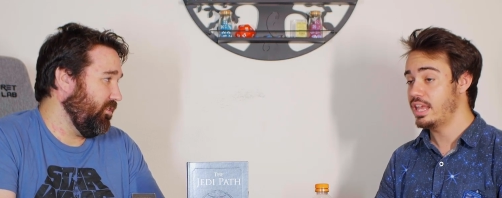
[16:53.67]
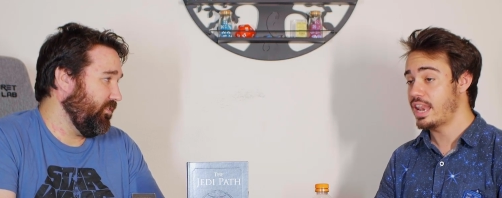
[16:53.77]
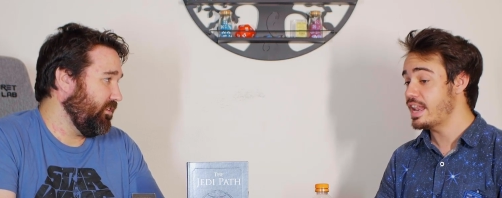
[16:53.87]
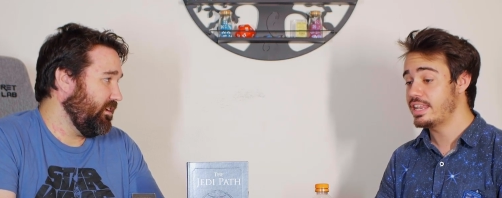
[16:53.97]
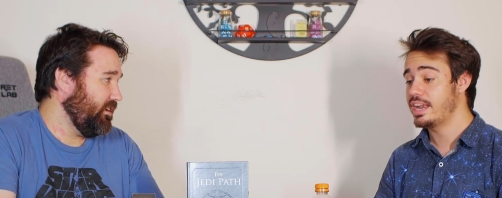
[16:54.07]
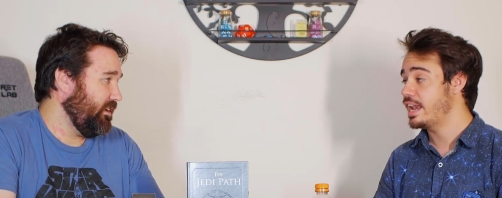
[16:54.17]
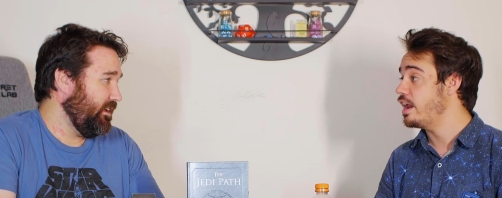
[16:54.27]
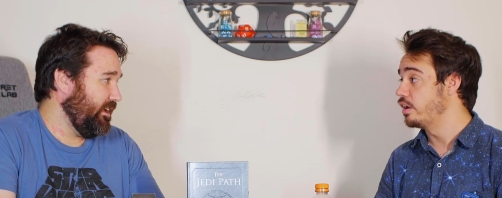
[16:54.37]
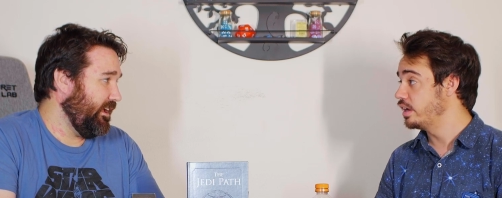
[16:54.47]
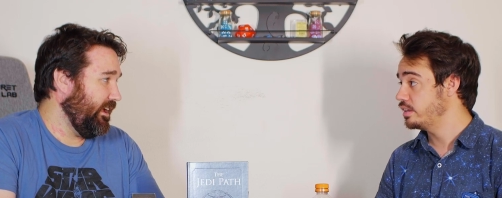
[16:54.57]
Speaker 1: It, it ended an
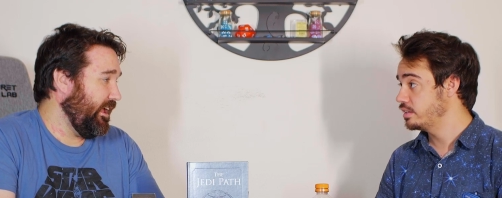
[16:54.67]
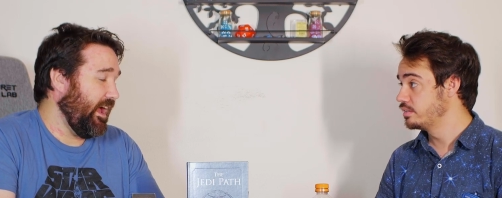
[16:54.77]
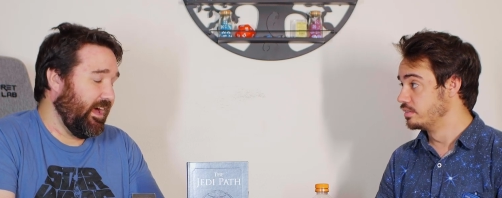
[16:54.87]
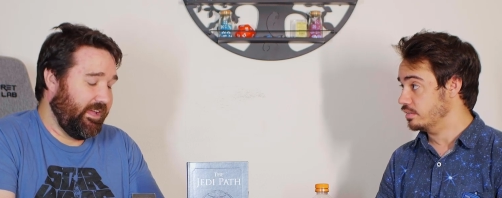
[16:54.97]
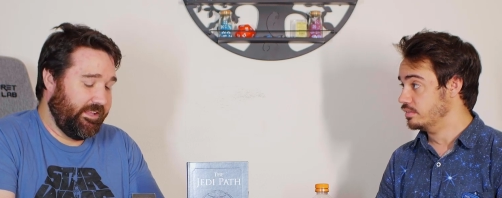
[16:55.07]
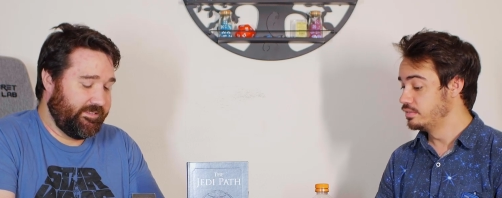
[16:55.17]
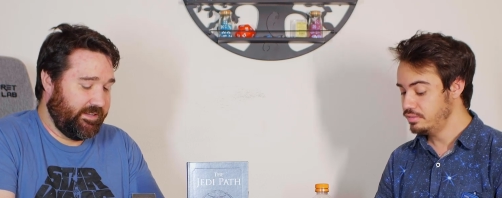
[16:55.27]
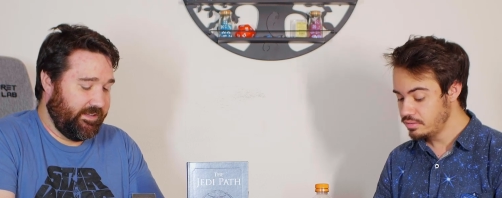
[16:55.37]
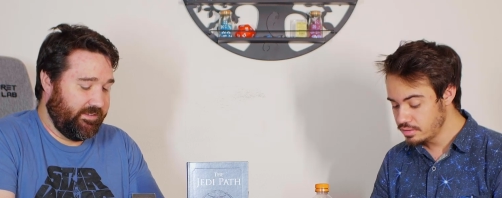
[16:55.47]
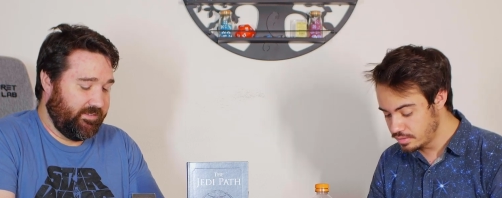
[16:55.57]
era. Yeah, it
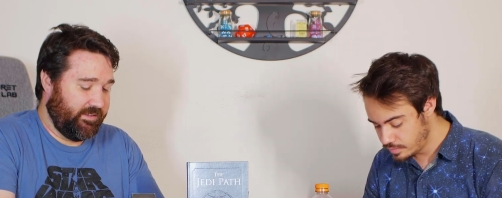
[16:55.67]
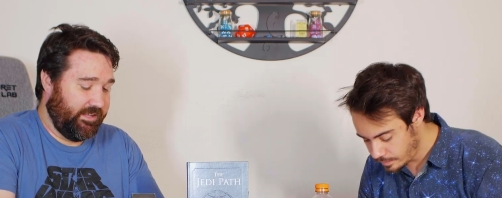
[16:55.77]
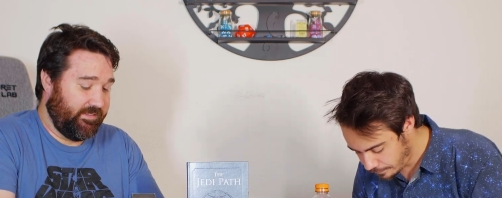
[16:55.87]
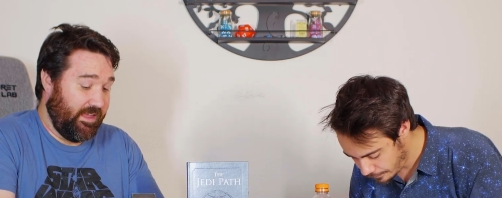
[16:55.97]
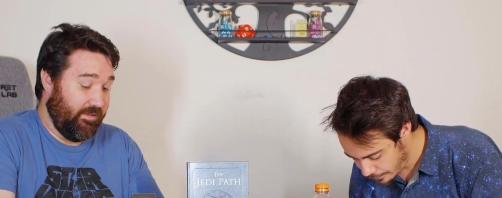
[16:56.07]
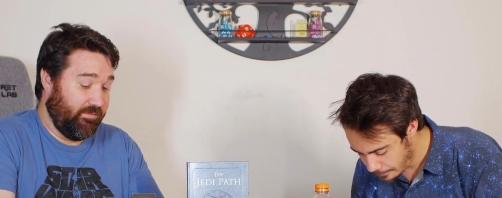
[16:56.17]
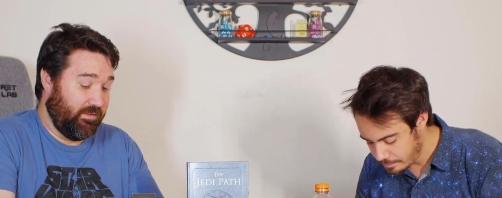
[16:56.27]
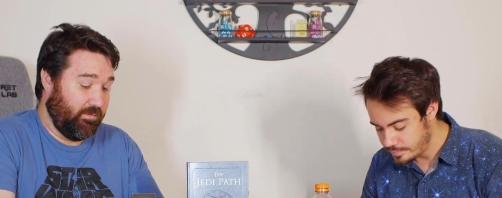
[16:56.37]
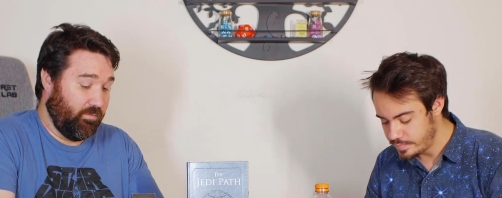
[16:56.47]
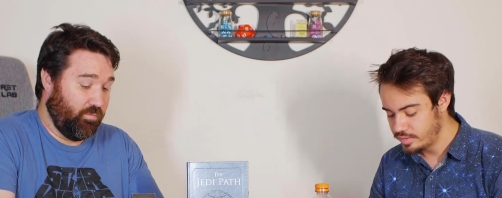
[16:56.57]
does. It's
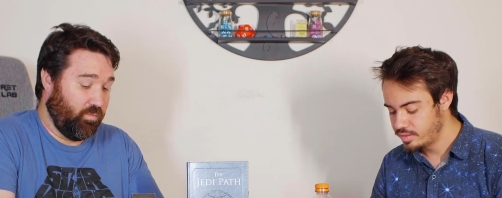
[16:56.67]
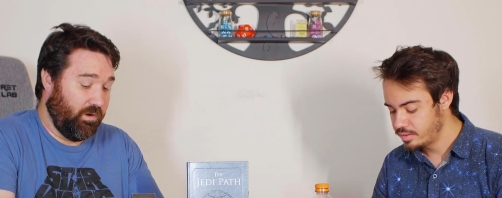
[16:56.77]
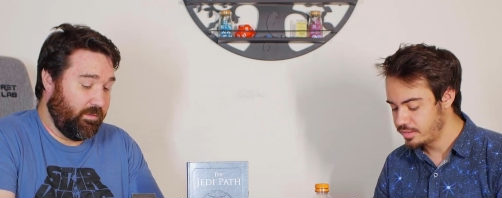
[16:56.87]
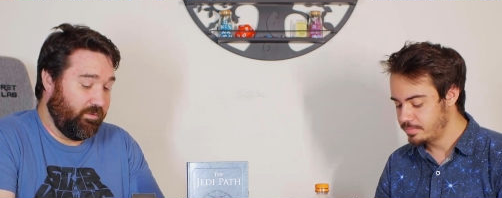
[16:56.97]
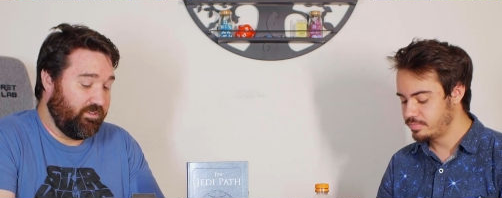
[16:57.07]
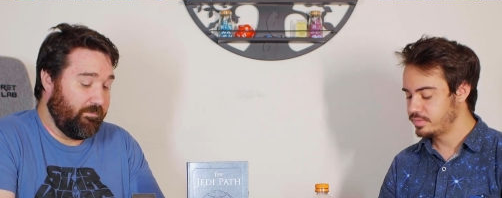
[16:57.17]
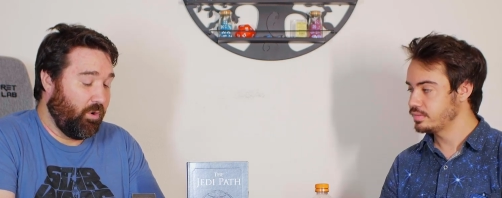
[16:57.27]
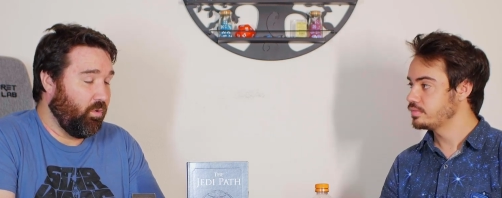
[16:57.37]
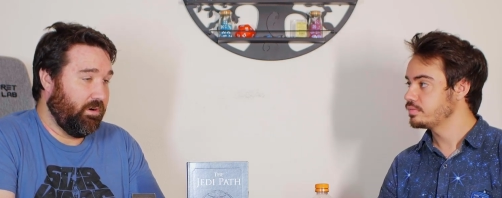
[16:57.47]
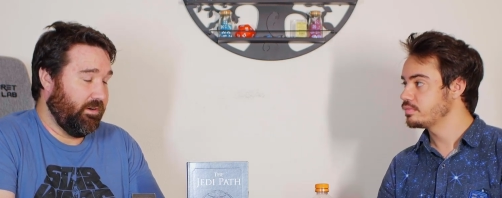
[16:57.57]
one of the most
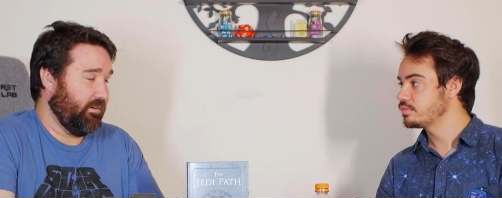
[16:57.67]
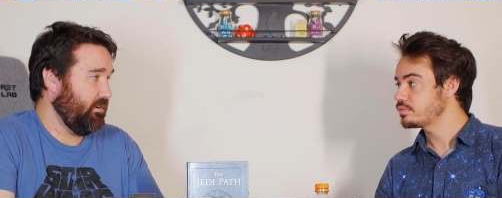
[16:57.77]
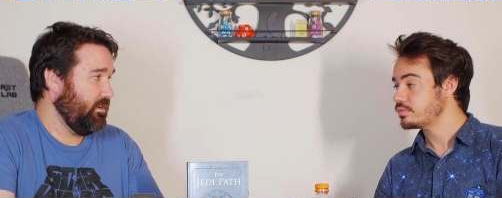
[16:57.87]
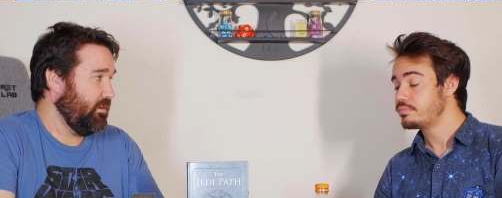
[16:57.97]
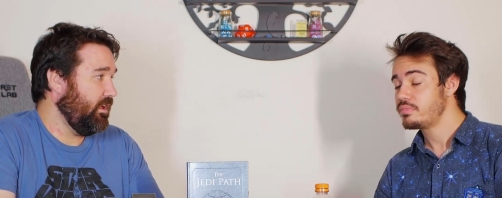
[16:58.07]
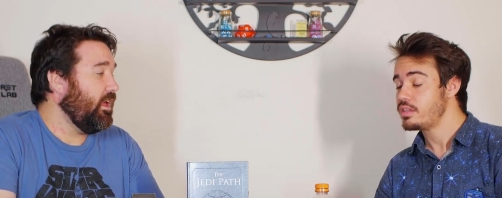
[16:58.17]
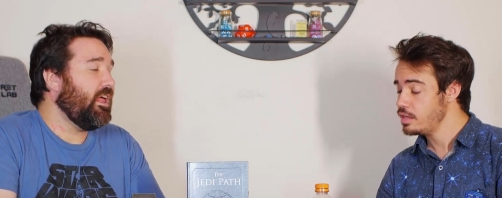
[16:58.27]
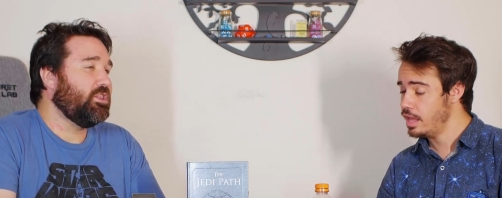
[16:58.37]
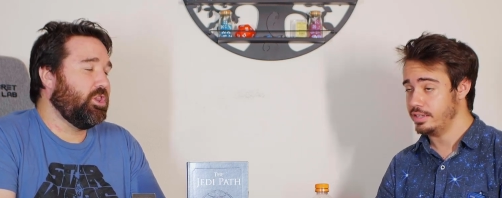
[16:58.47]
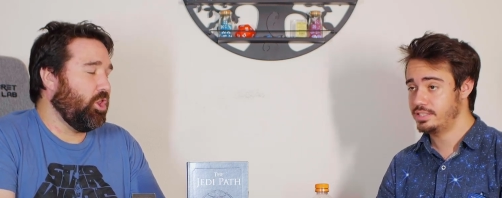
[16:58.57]
important.
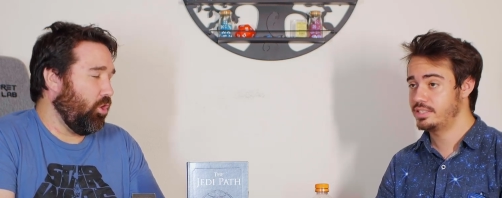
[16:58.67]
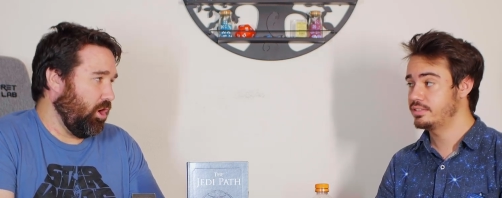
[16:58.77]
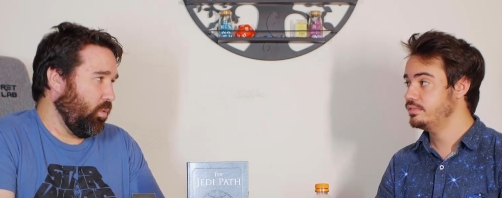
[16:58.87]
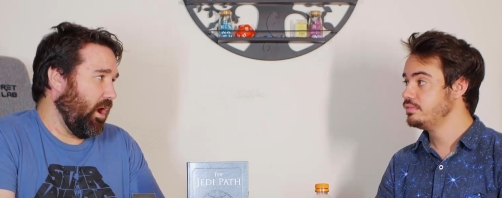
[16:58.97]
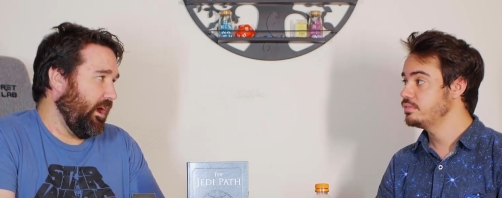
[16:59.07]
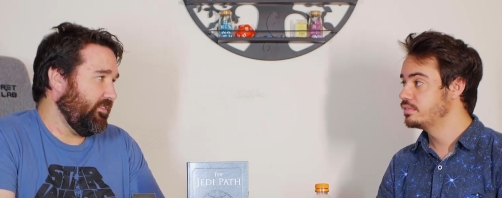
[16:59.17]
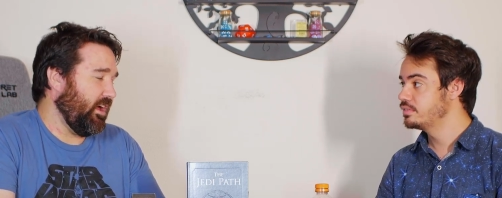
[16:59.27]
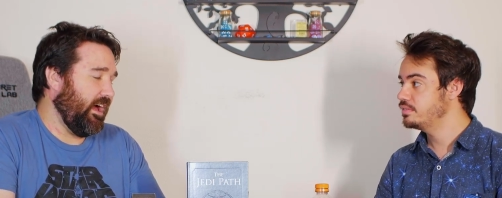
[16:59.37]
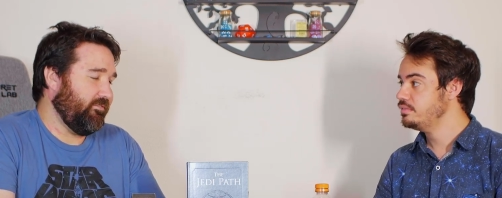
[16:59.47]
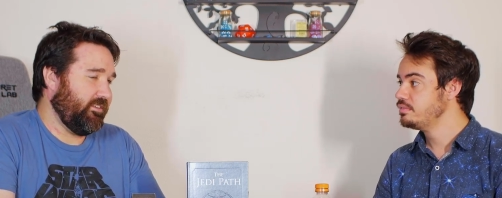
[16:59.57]
Yes. Lore wise,
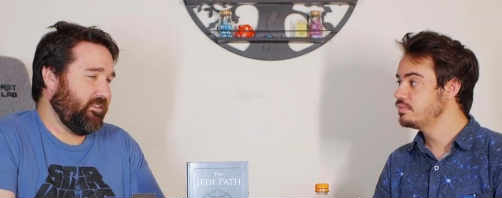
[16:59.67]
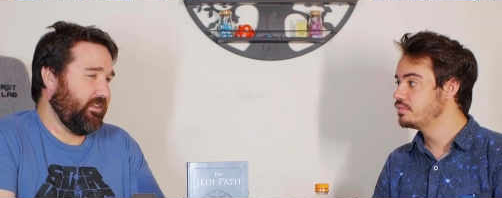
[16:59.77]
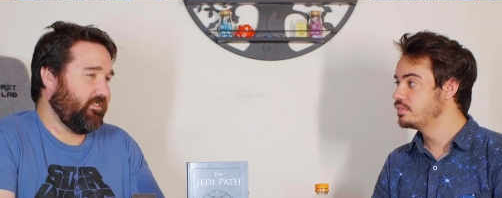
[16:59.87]
obviously,